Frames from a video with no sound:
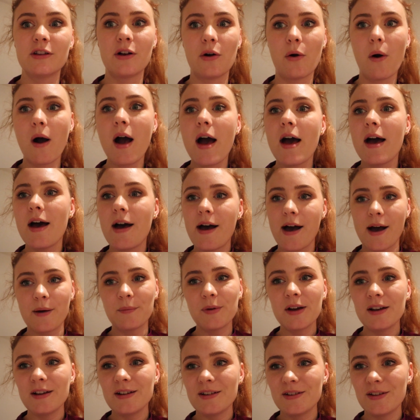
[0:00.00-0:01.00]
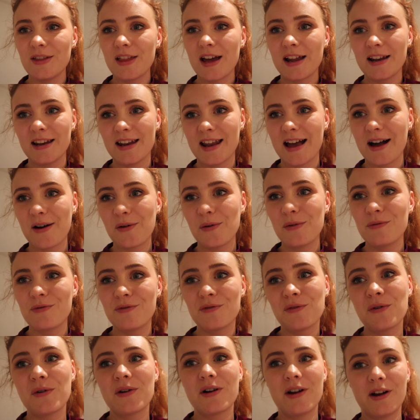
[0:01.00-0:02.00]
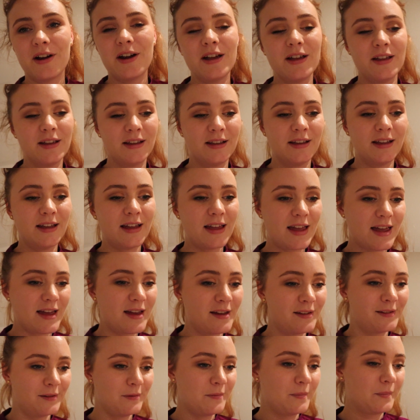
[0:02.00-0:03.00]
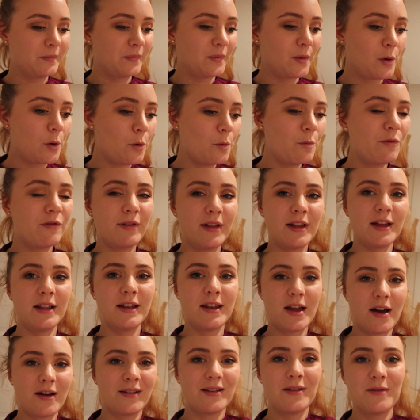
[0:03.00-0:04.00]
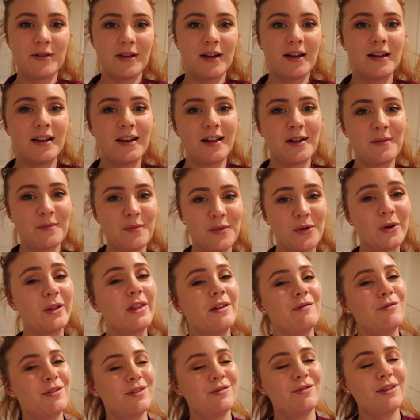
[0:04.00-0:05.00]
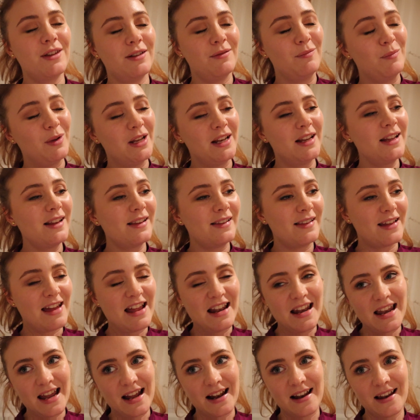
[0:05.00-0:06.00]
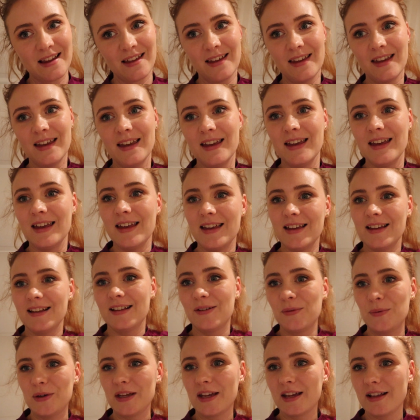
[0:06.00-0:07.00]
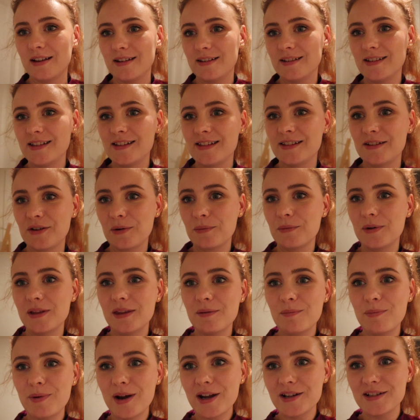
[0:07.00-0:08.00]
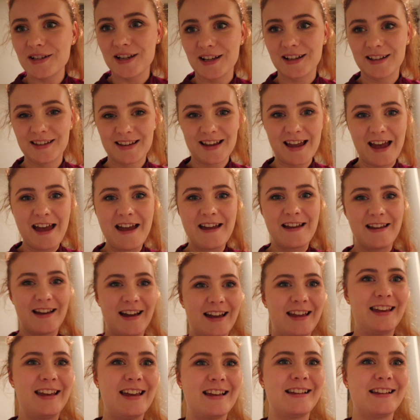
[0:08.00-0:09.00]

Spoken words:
So I'm gonna do that now for hopefully not a lot more than 15 minutes, and then we can start with the project, I